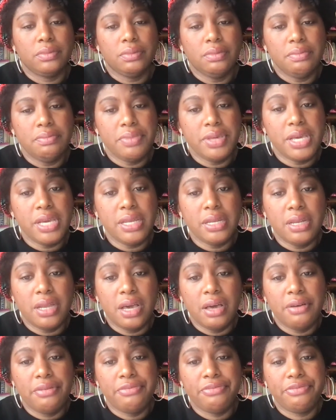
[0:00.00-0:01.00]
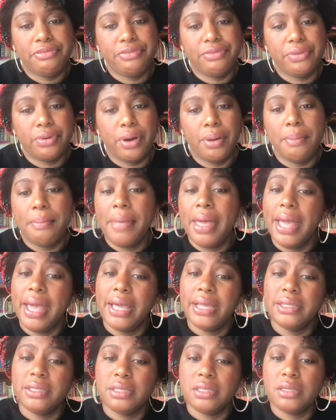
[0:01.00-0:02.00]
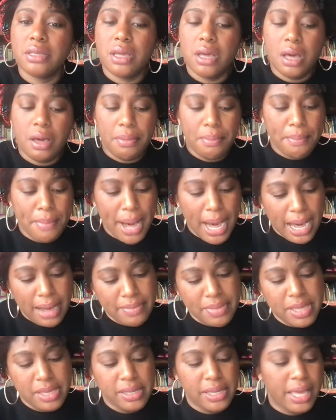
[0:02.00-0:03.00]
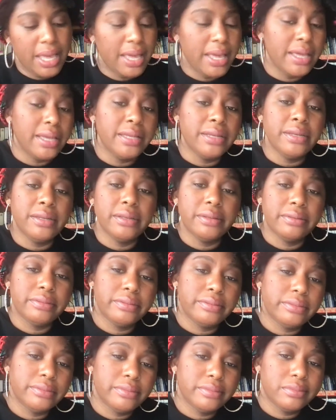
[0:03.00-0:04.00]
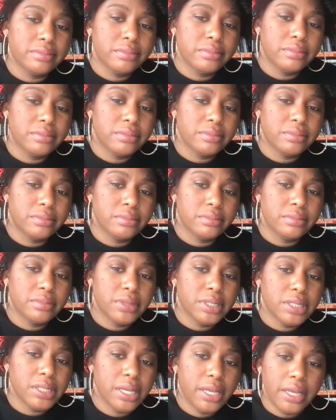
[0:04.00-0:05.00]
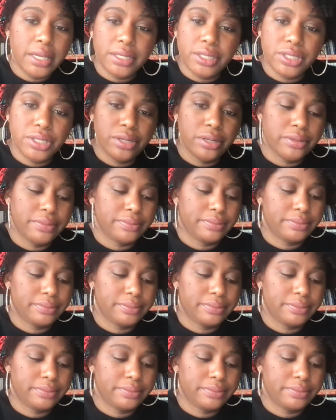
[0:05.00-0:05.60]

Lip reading: big enough for a man's bobbing head to enter.